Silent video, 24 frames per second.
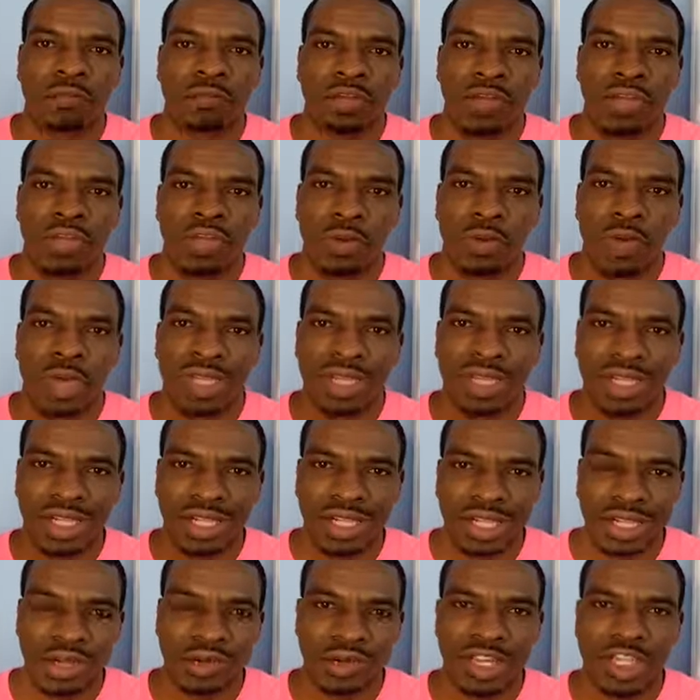You can go ahead and
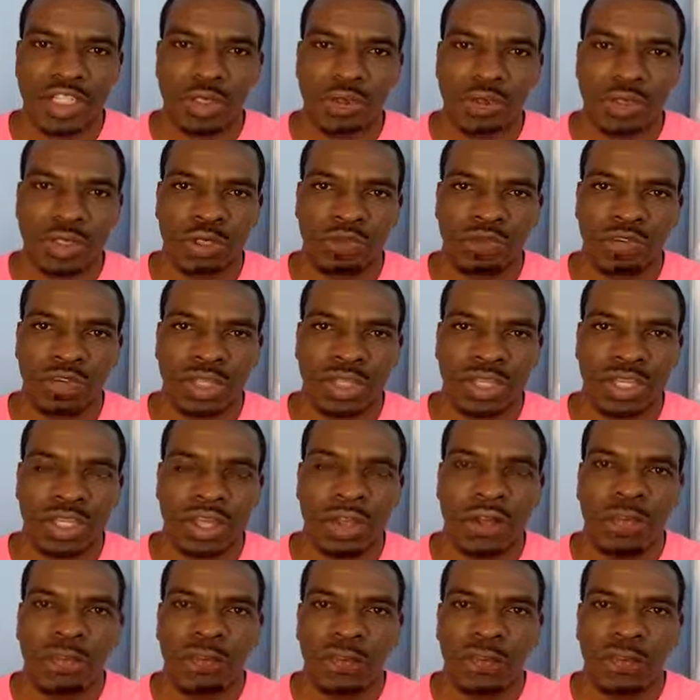click on that specific link,